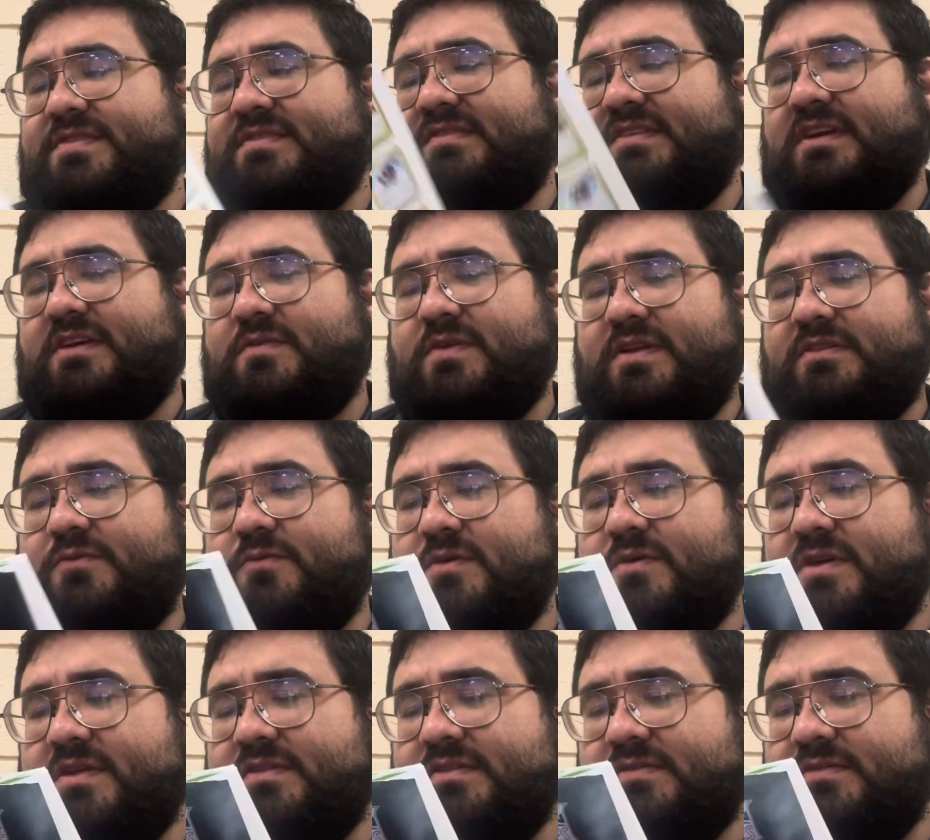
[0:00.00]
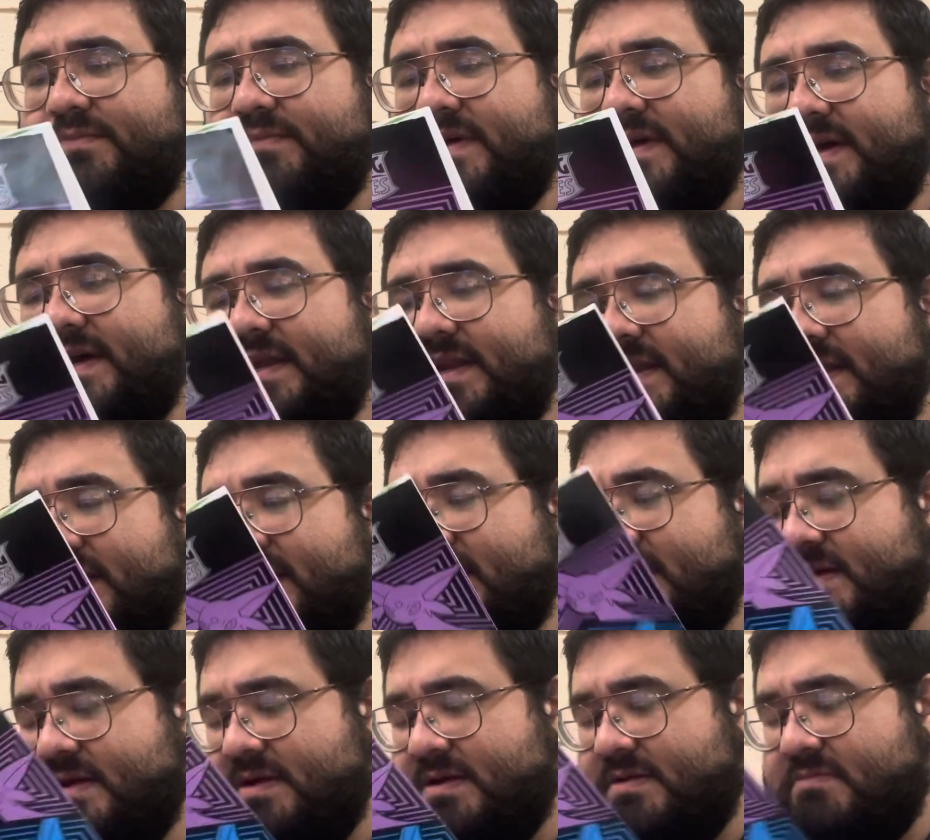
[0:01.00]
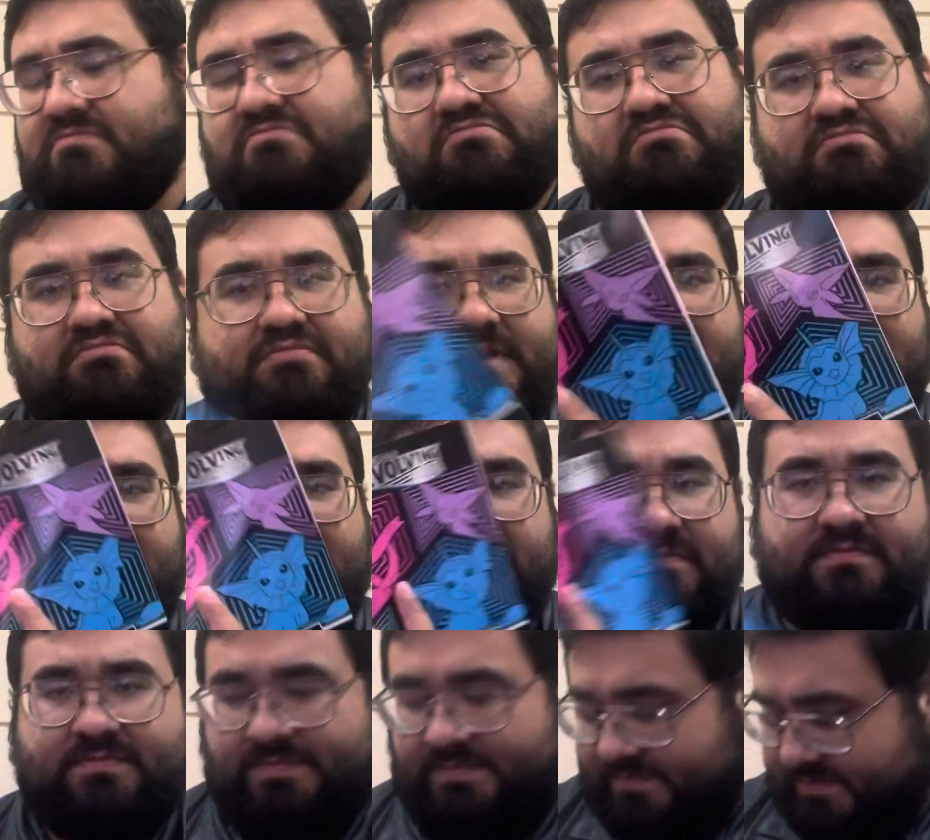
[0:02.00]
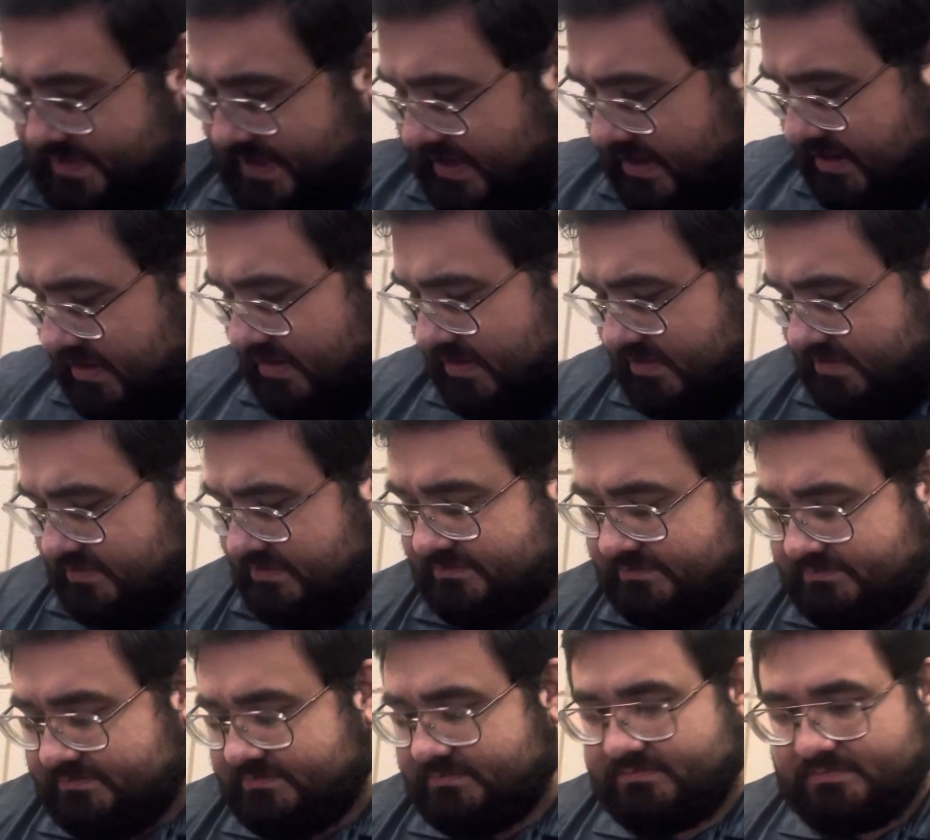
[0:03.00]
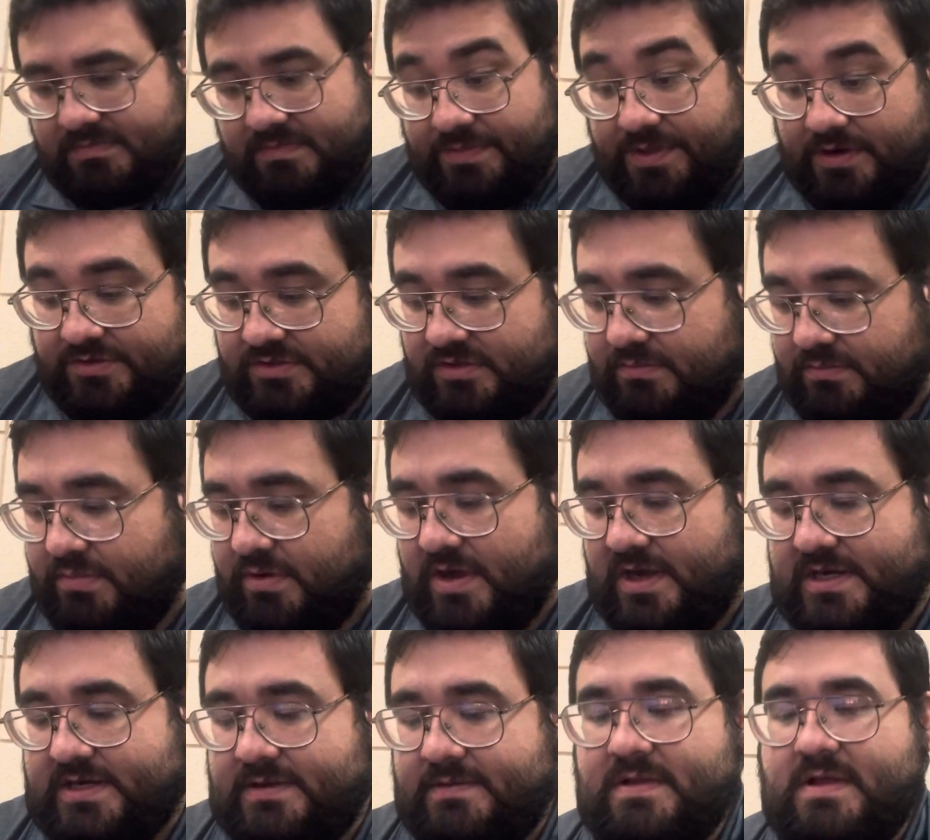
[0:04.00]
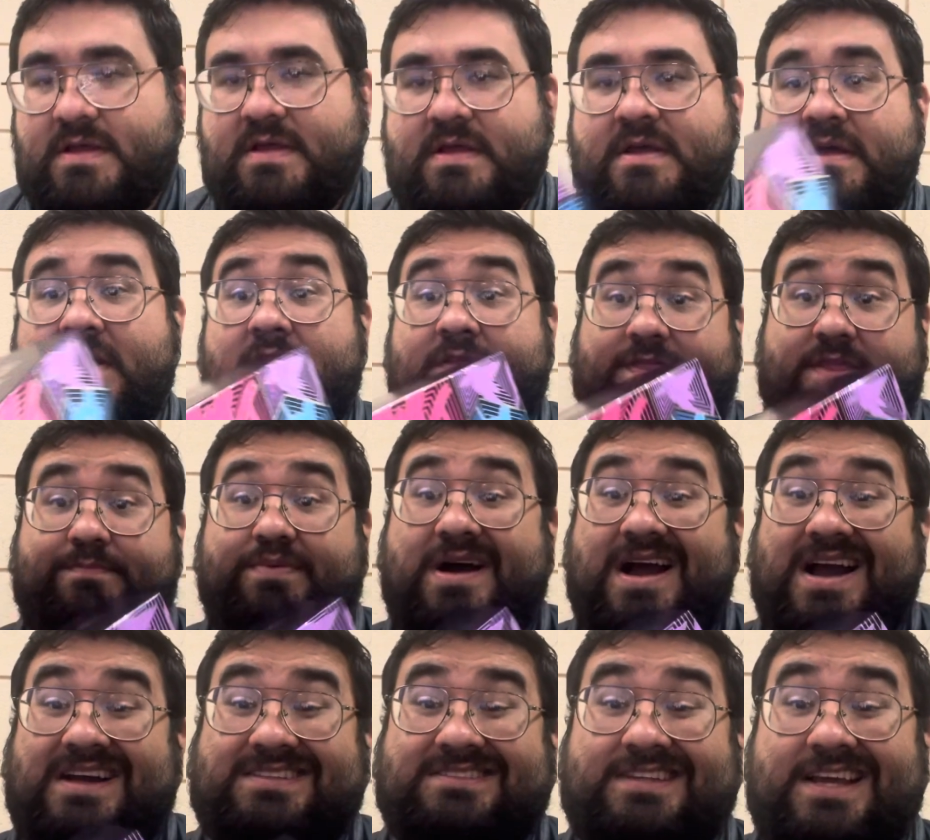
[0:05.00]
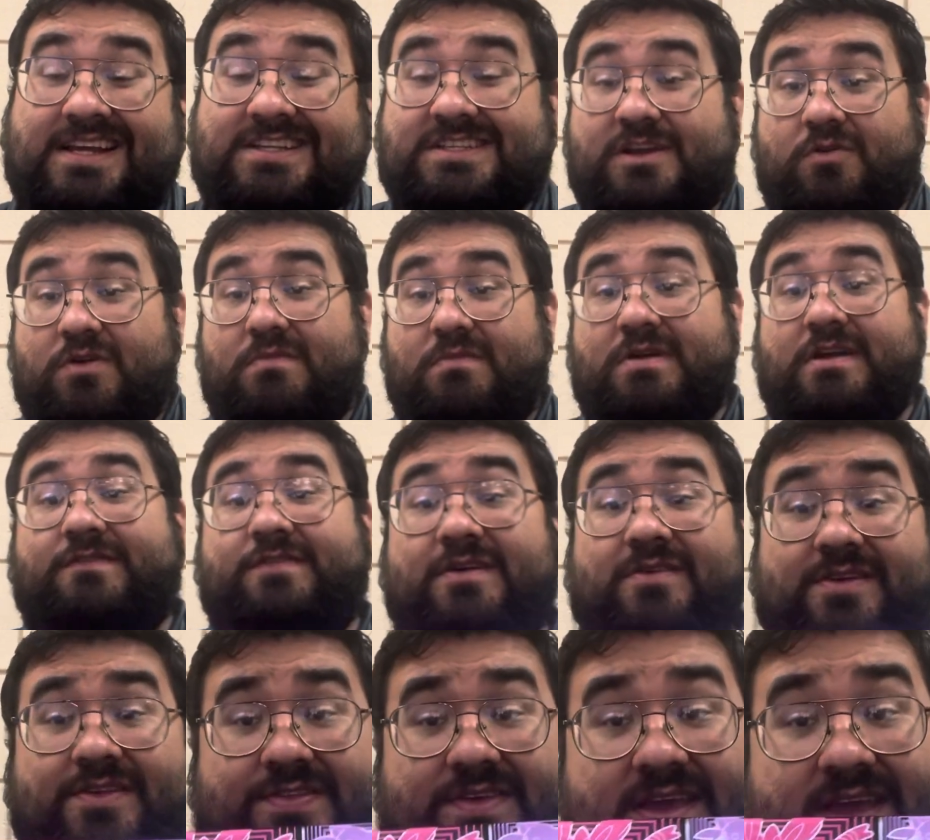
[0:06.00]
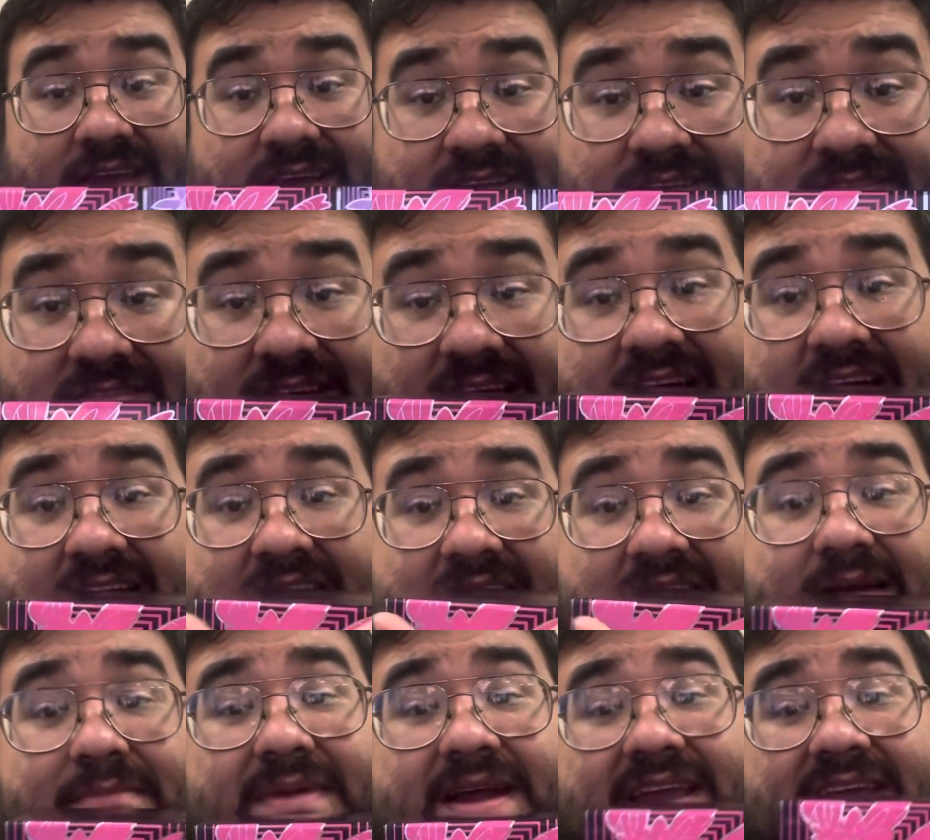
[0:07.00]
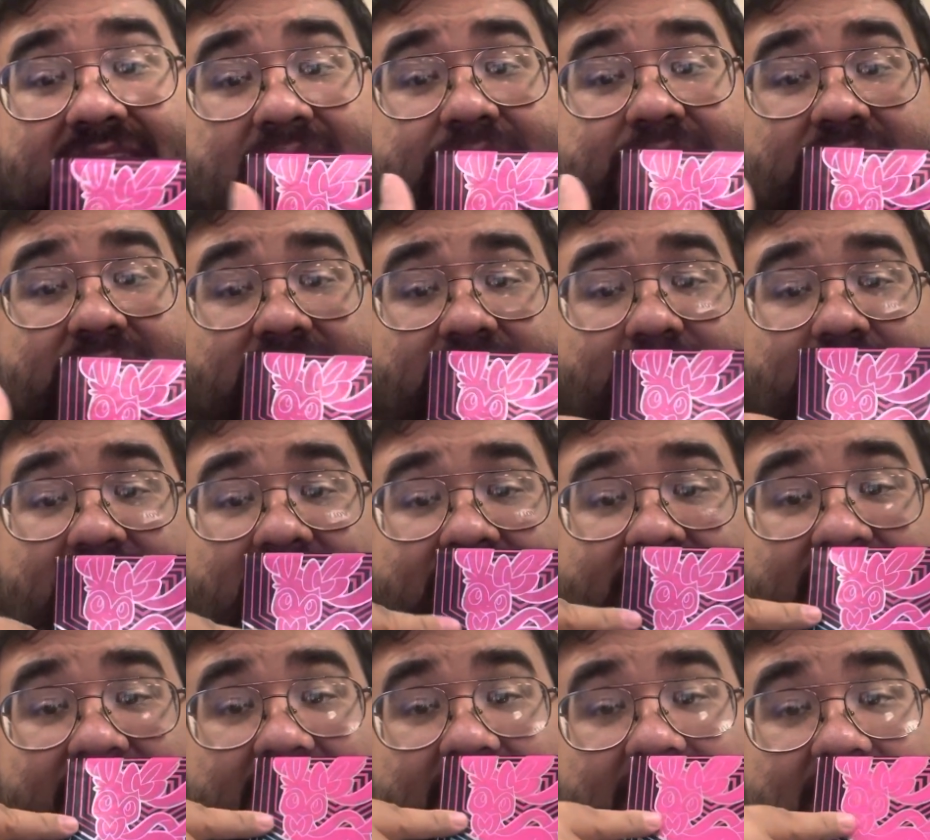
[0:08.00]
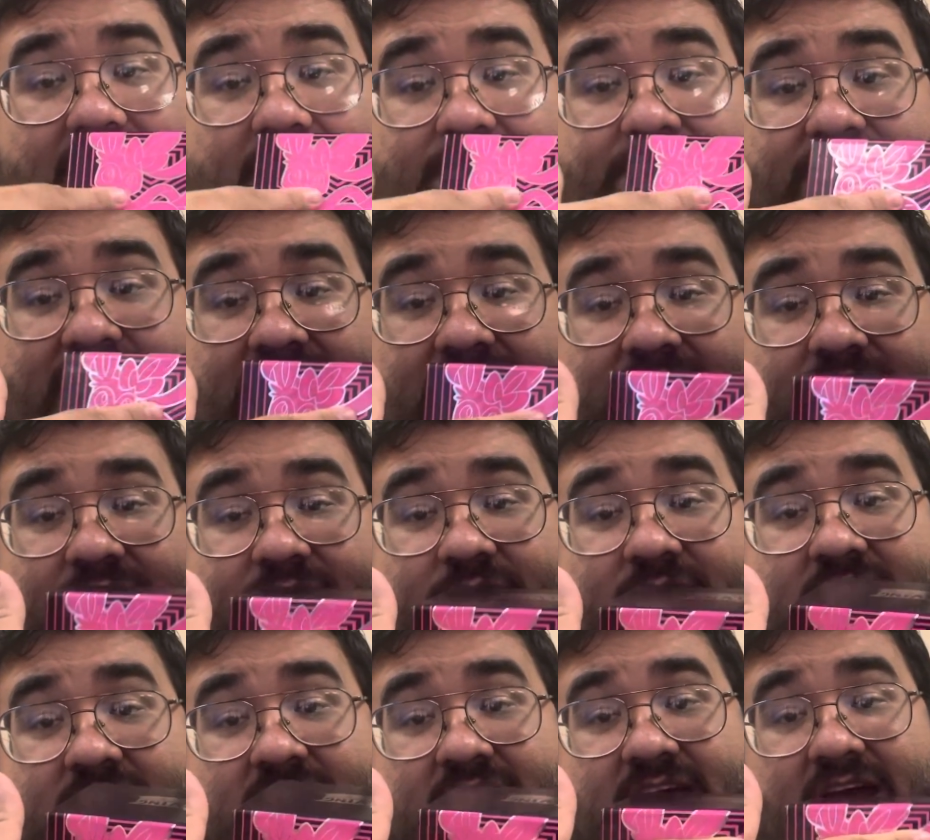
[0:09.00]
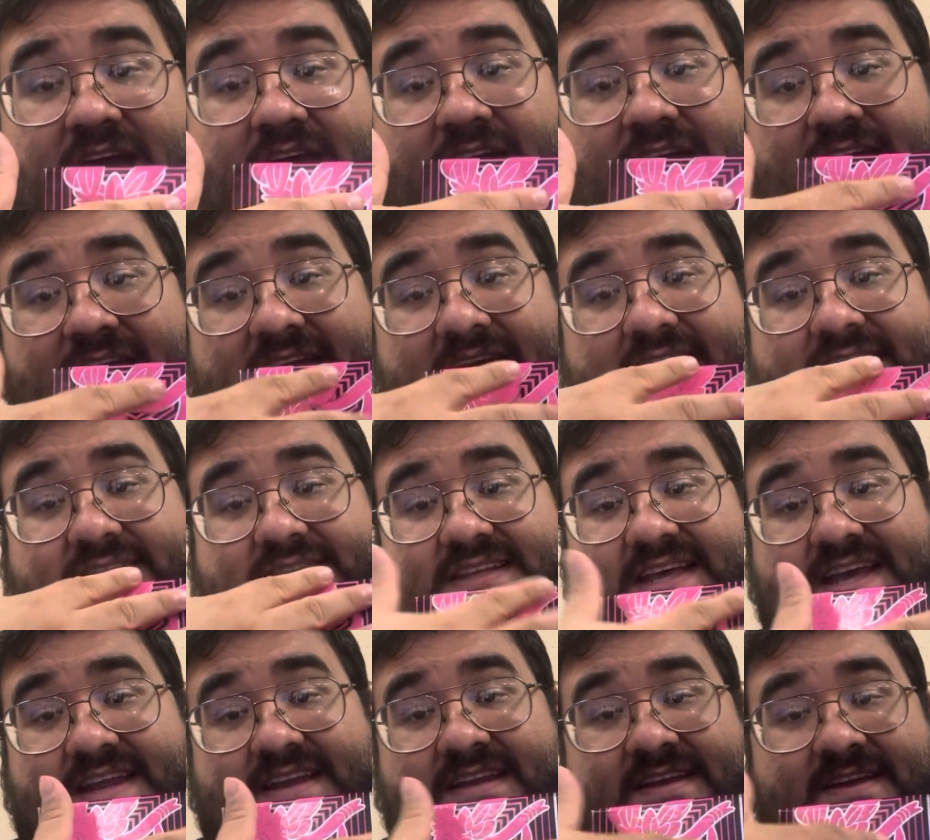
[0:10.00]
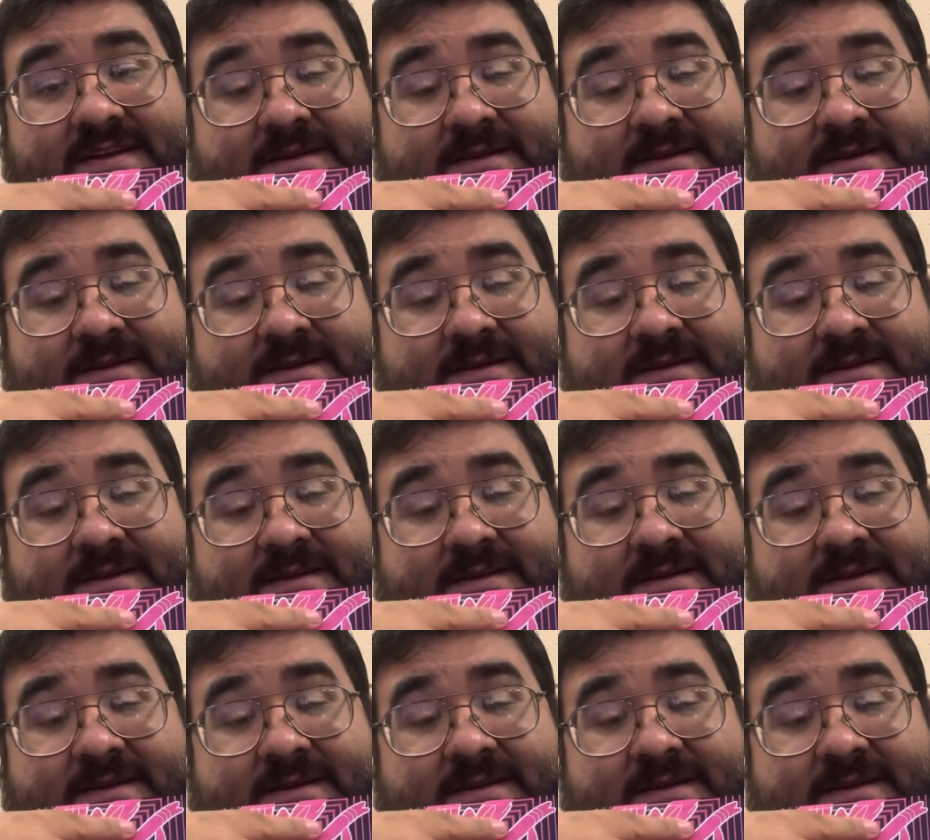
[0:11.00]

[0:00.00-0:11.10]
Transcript: secrets ones, but there's the book. The box is actually one of my favorite things. I might keep this box. I love how it has that